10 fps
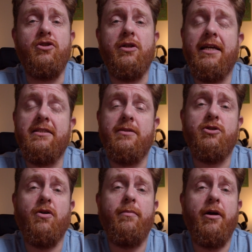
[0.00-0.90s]
you can
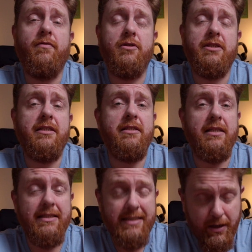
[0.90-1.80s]
subscribe over onto
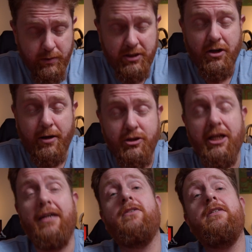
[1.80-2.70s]
the TechWizTime
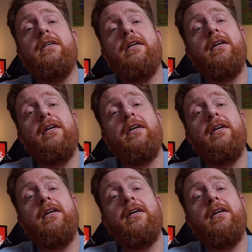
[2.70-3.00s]
channel,